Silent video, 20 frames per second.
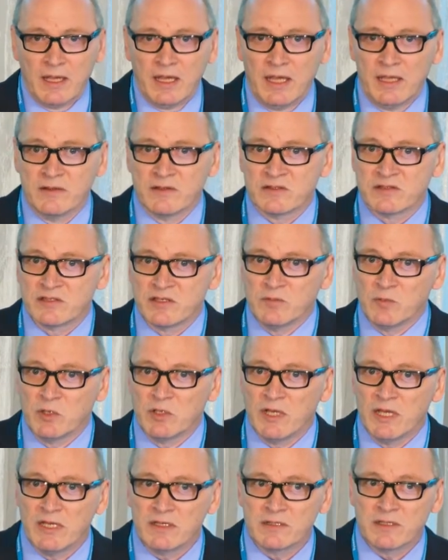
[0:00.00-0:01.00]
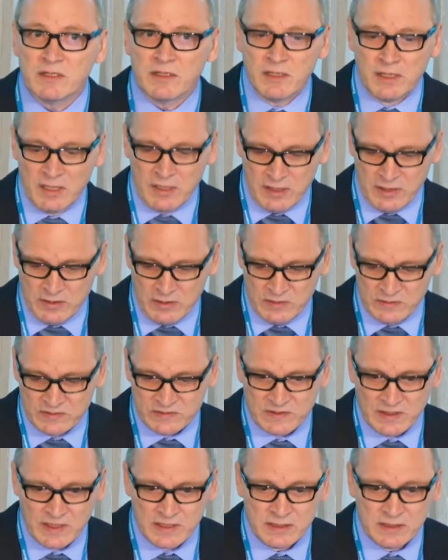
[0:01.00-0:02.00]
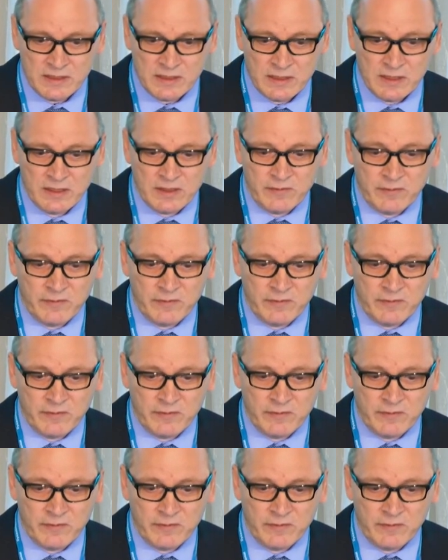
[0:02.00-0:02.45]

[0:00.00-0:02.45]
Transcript: And the stimulator is then